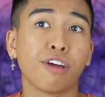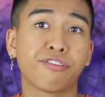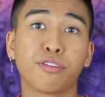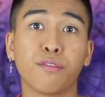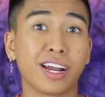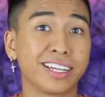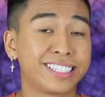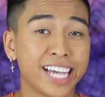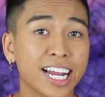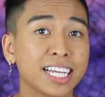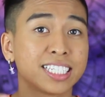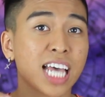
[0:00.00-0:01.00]
if you want to
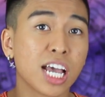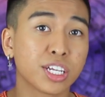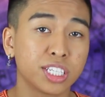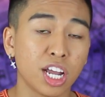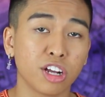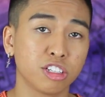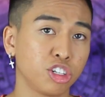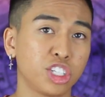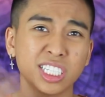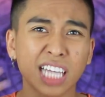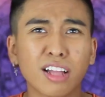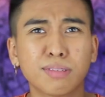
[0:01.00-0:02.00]
date a Sagittarius, you
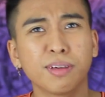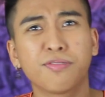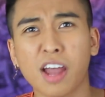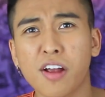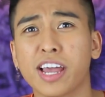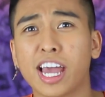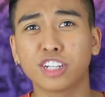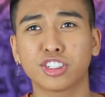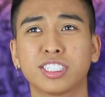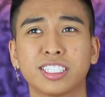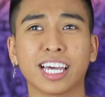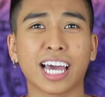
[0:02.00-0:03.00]
just have to be very
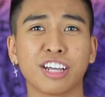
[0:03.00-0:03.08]
interesting,